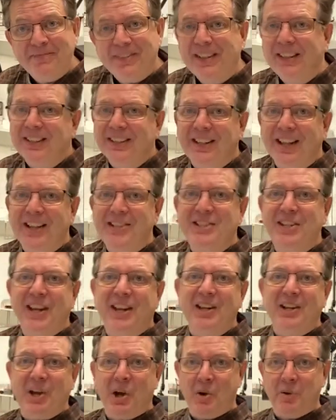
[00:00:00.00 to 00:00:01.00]
Let's get
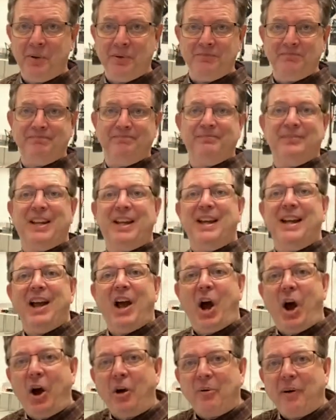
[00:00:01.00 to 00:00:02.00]
going.
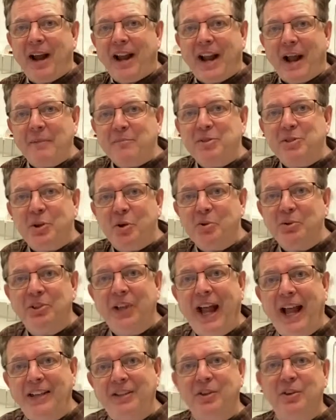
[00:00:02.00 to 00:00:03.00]
All right, I'm so
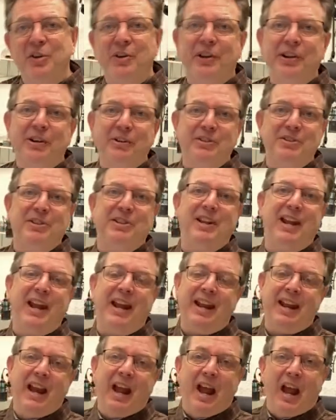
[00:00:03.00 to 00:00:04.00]
glad that you're here
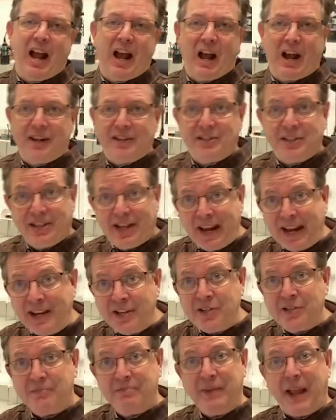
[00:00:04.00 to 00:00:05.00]
today.
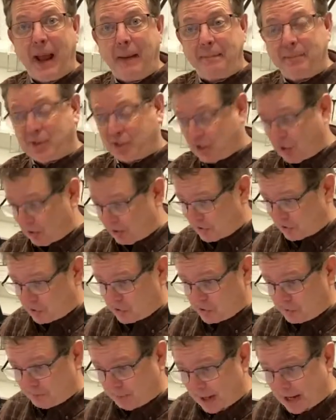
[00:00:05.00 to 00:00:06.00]
Today's episode is
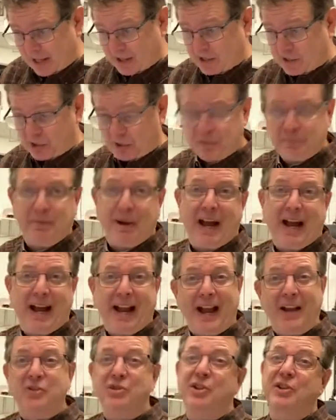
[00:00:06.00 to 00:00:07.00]
sponsored by,
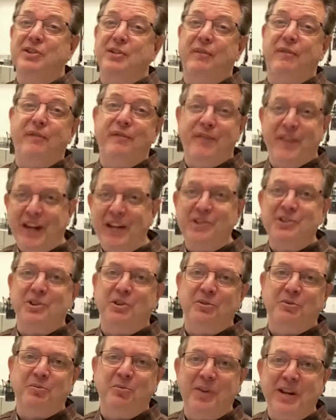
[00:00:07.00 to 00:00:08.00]
actually it's a
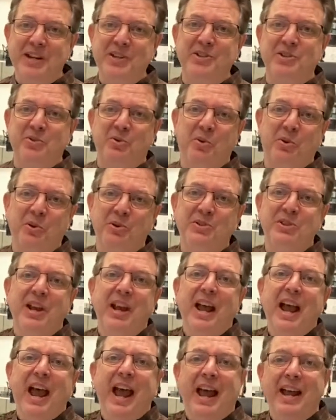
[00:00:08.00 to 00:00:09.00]
featured resource
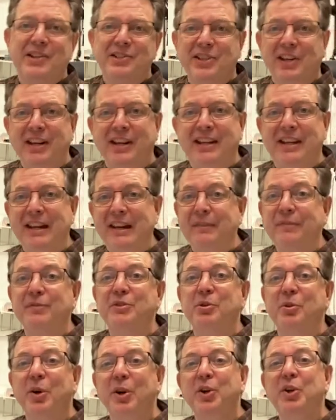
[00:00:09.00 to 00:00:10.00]
as a gift
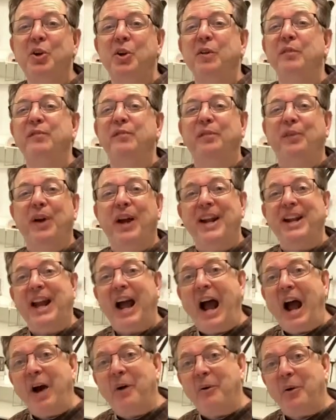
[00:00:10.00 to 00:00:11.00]
to a good friend.
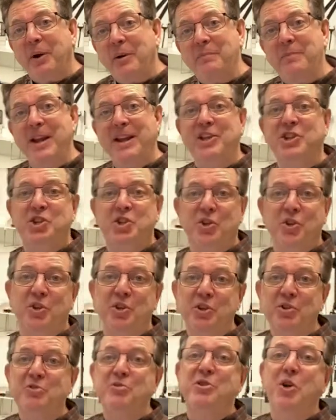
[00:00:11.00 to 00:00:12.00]
I want to make sure
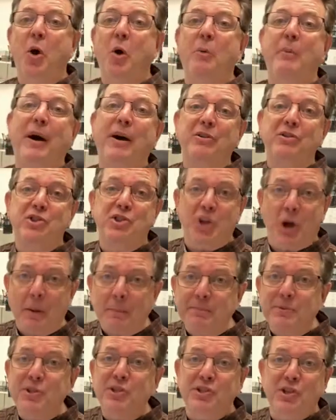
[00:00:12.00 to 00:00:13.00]
you know about
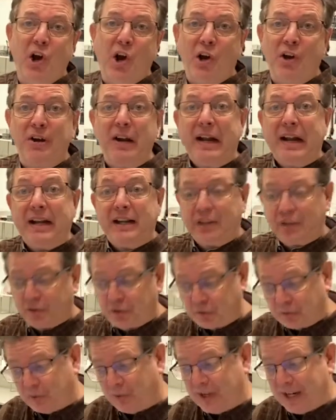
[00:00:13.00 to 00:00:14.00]
Jumpstart
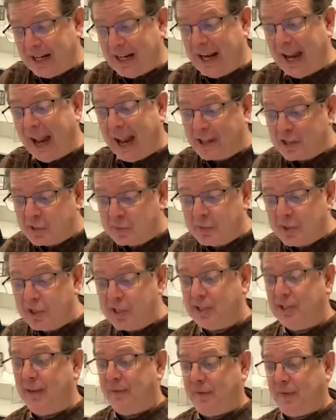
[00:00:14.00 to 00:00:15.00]
3 and
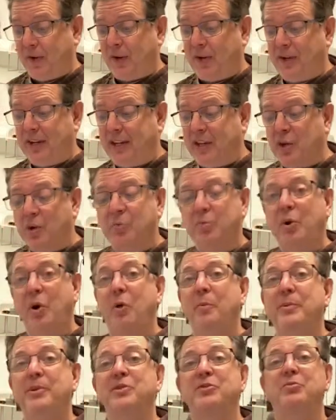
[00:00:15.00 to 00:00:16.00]
specifically the
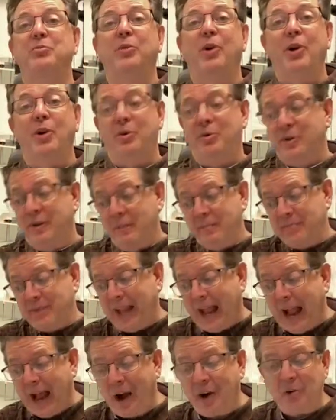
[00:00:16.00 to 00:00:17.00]
Romans Road
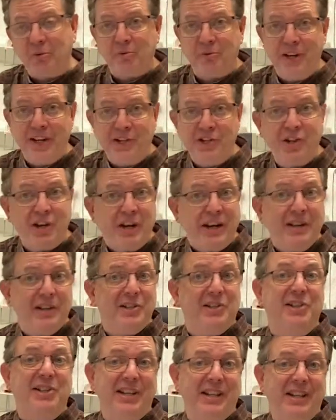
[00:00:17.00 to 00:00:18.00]
Outreach
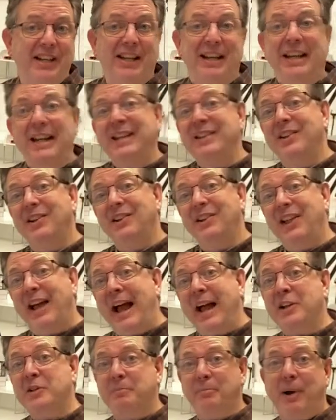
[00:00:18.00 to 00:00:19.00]
CD. In the
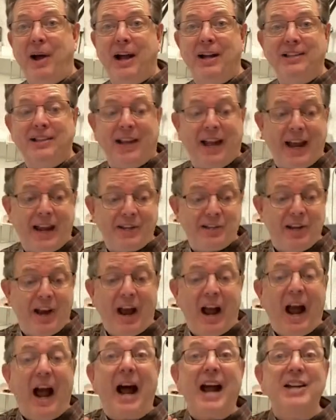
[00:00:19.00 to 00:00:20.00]
last podcast,
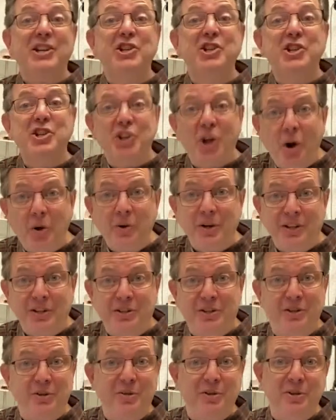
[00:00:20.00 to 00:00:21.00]
I showed it
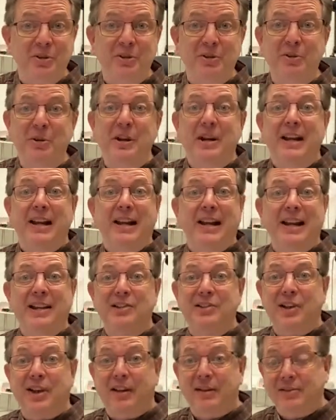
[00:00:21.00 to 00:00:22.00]
to you. It's
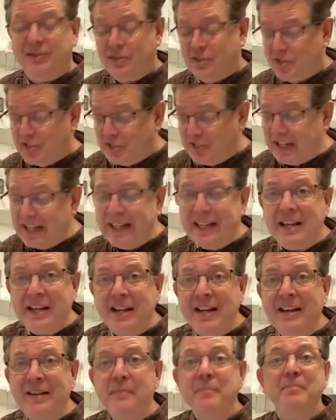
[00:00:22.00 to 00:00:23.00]
a
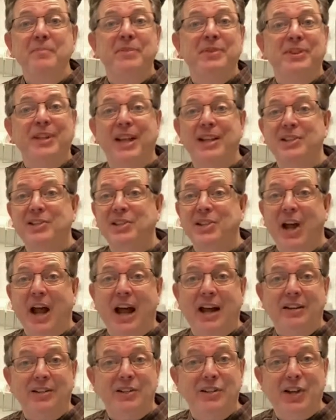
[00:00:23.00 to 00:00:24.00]
CD that's
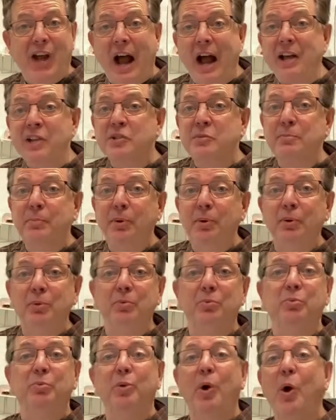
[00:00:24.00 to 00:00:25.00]
got gospel,
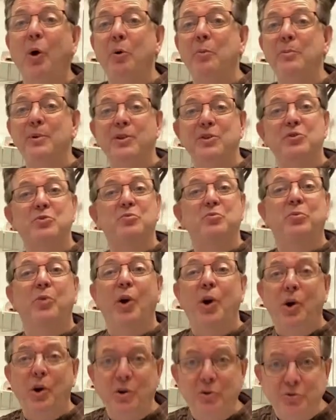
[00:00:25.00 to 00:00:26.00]
Romans
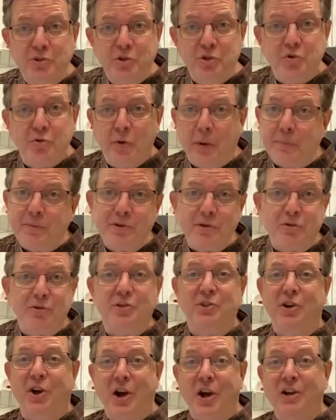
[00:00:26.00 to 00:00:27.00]
Road, scripture
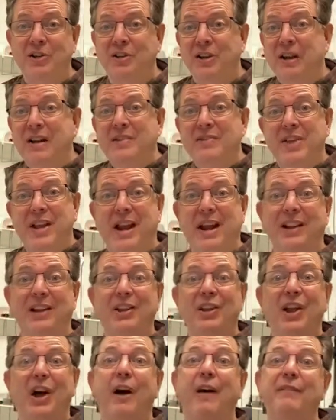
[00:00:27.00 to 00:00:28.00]
songs that I
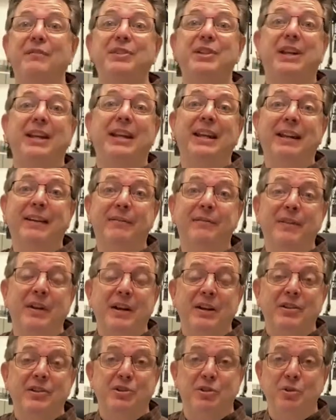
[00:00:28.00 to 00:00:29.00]
love to give
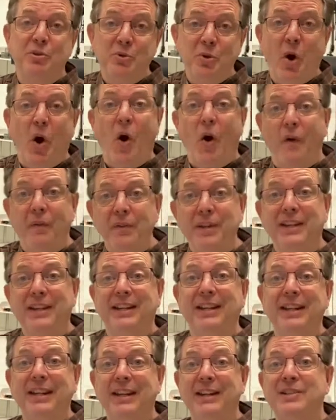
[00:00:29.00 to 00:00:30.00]
to all the
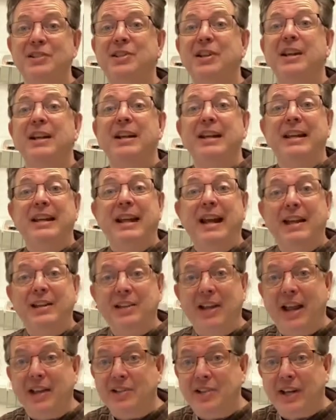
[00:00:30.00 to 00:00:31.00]
kids
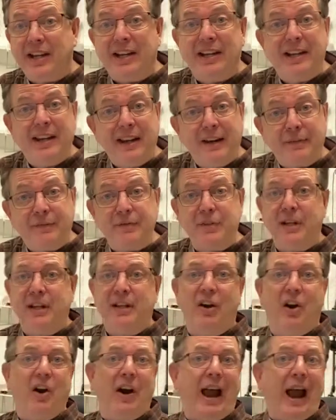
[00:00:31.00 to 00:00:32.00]
as a gift in
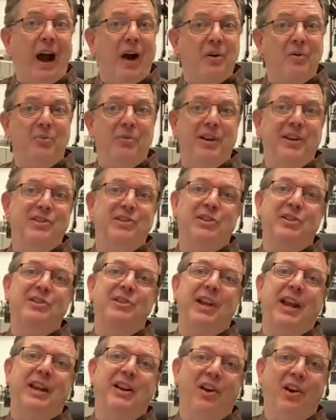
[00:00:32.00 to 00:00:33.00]
our outreaches
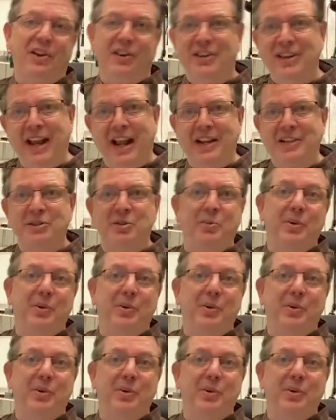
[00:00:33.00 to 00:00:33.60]
and our guests. And we